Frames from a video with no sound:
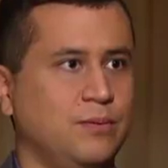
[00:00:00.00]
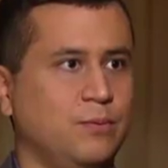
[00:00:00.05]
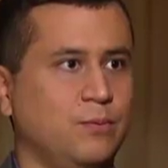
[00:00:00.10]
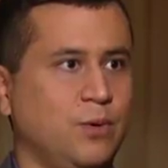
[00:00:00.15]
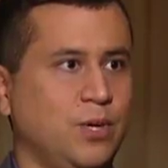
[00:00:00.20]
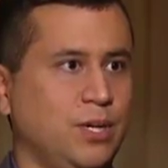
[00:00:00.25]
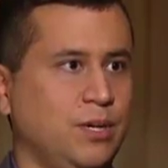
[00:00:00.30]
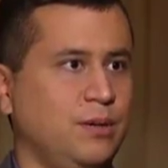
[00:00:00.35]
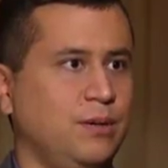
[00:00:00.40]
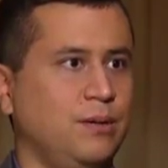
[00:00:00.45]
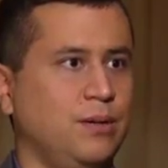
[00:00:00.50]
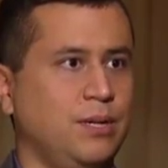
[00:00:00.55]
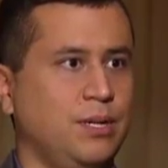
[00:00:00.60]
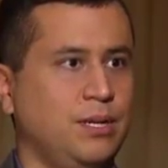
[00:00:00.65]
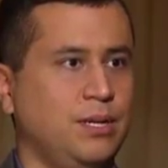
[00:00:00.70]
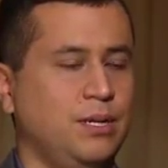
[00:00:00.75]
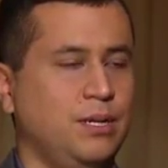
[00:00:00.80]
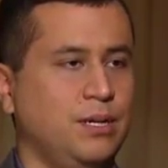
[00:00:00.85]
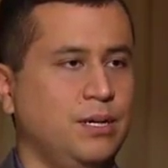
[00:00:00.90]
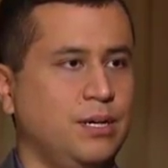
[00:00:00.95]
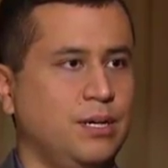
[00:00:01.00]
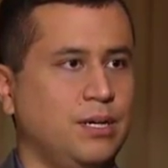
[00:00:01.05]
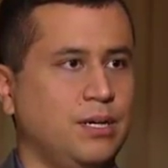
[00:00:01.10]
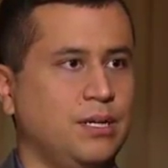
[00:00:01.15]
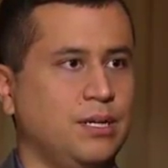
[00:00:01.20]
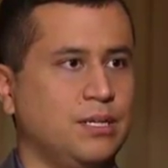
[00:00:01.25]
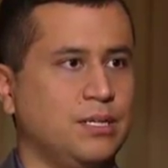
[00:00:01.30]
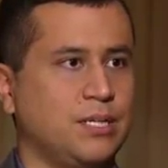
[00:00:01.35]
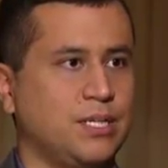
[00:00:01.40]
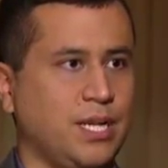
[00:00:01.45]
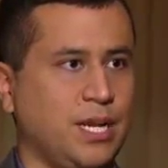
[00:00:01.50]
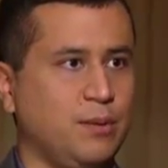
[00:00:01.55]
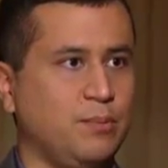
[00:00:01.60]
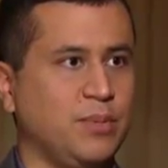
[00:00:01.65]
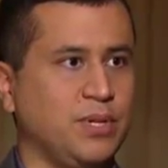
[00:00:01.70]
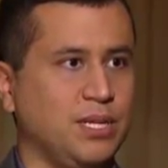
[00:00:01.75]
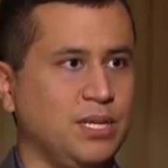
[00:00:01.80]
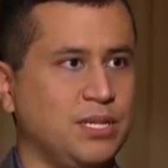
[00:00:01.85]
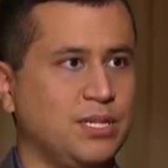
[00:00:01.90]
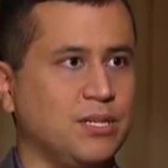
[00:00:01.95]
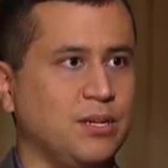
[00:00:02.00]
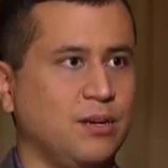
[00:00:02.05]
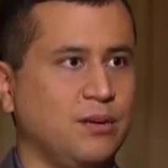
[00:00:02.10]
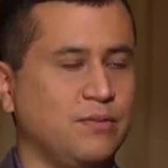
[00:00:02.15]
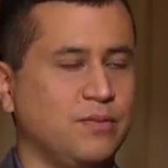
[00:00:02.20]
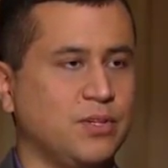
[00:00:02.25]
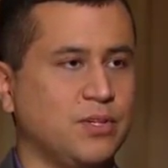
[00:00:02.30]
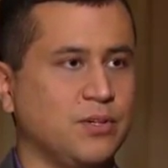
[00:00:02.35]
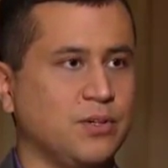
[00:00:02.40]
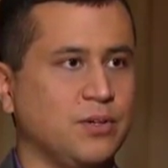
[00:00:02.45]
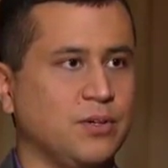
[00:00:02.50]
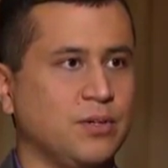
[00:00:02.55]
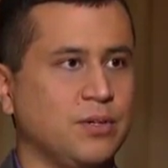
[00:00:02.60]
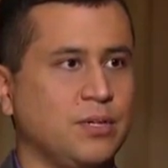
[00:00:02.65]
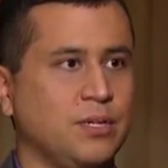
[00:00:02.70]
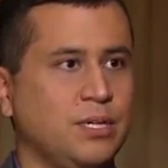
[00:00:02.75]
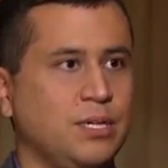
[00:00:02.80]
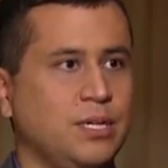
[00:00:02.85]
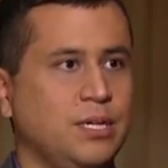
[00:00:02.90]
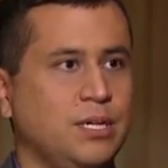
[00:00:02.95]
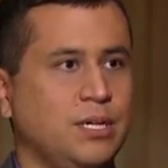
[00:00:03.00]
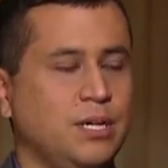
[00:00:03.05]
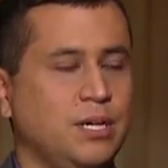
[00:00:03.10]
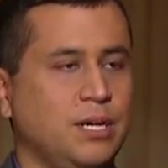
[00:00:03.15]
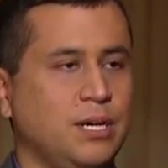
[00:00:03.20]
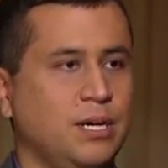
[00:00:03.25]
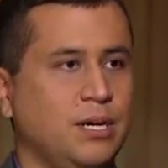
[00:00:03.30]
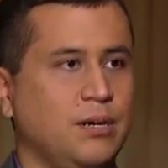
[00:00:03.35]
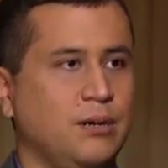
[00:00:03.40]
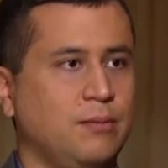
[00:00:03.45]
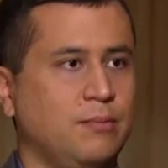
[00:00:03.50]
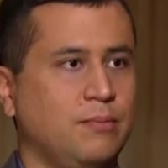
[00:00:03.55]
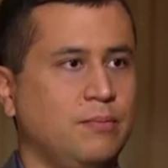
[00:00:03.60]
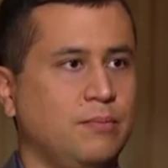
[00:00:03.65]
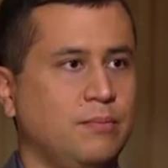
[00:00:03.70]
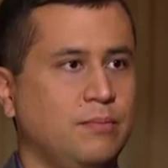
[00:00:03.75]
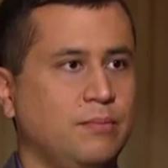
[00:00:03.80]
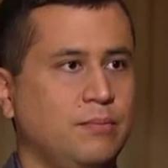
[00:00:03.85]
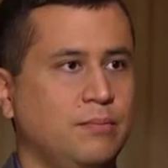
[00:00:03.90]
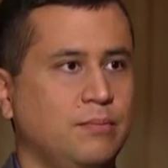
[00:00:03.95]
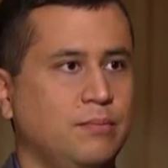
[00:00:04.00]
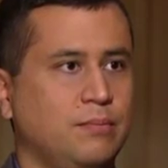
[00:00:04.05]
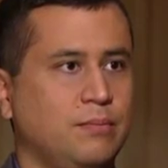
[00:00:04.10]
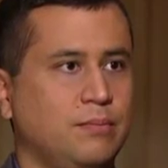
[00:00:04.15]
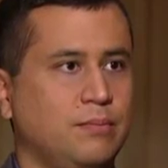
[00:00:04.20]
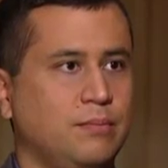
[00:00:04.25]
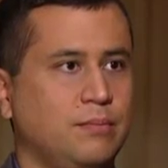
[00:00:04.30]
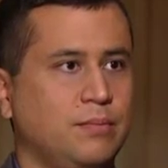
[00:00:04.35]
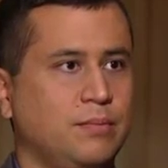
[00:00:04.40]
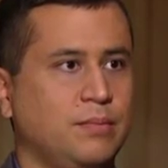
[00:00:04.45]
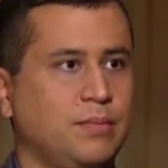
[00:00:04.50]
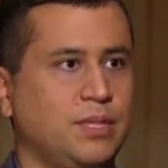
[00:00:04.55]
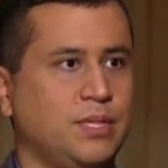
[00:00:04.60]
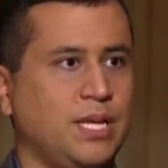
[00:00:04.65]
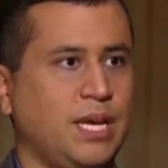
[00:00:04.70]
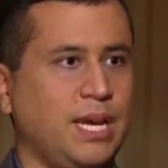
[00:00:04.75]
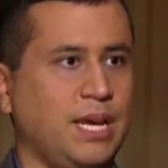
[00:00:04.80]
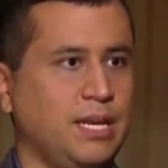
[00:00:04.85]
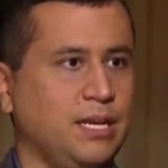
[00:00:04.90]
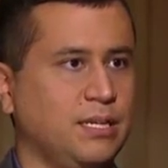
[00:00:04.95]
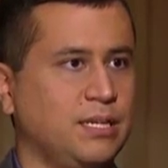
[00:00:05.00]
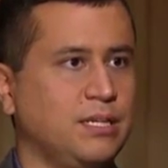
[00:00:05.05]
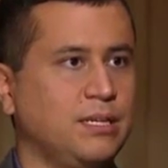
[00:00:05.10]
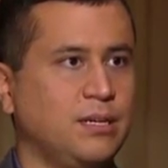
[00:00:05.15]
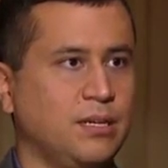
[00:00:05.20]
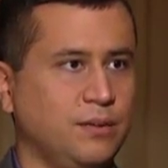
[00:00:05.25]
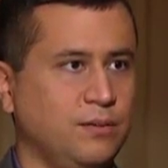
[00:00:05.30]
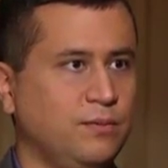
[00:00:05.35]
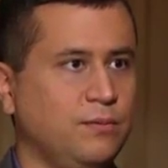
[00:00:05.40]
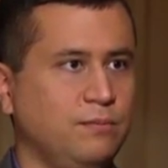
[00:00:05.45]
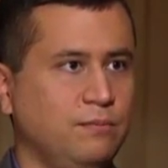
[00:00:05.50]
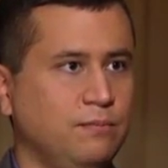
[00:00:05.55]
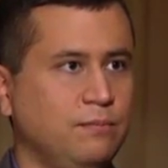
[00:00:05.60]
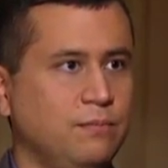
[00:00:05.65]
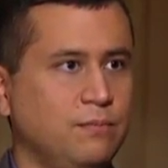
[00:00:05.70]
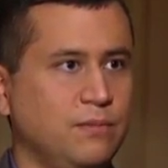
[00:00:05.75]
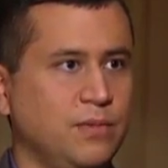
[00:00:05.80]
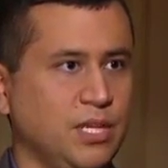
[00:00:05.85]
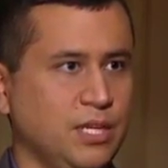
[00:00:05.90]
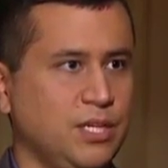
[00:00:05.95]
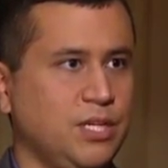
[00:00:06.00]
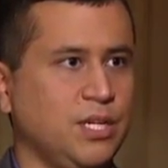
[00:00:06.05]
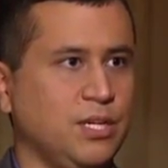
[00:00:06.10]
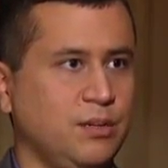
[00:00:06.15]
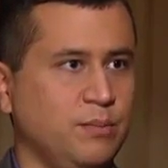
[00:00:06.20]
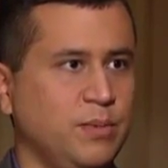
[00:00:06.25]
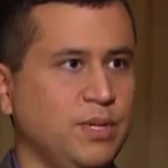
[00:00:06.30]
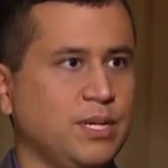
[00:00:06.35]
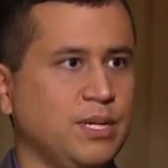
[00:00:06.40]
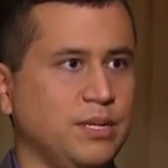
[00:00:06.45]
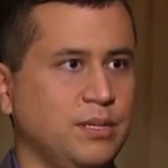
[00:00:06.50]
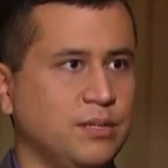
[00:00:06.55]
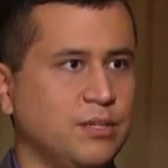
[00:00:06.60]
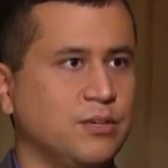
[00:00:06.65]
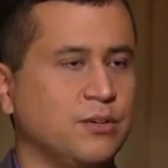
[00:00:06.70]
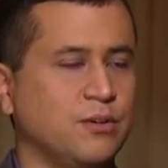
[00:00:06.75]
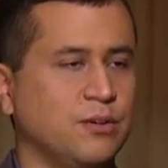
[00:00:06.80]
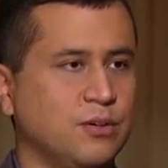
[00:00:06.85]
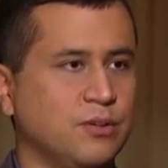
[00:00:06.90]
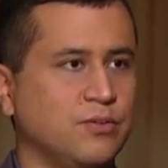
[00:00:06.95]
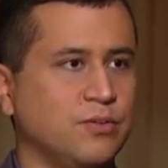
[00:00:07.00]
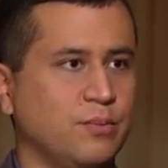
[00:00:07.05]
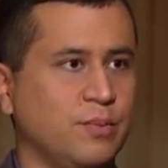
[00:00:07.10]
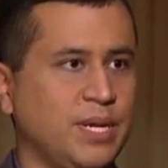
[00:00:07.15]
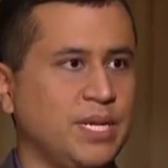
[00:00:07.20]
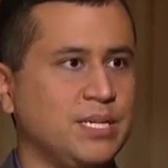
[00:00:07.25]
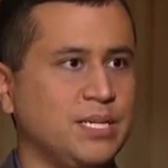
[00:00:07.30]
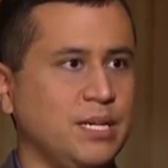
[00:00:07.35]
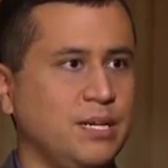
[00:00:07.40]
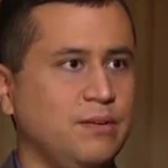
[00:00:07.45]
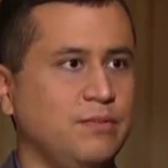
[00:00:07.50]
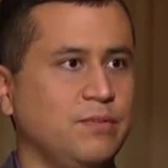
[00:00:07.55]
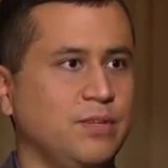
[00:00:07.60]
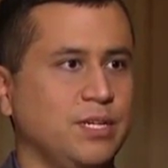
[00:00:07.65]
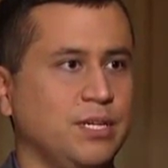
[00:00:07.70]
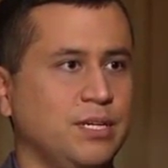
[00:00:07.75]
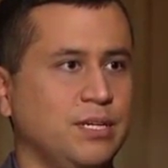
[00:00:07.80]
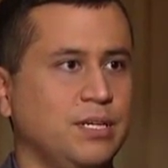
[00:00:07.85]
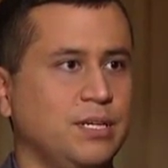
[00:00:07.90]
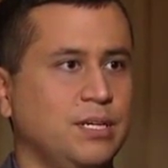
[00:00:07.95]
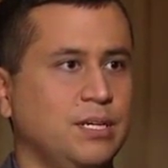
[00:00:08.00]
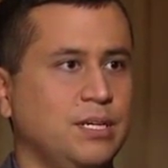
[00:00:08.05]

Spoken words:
one state police officer that had legitimate concerns for my safety.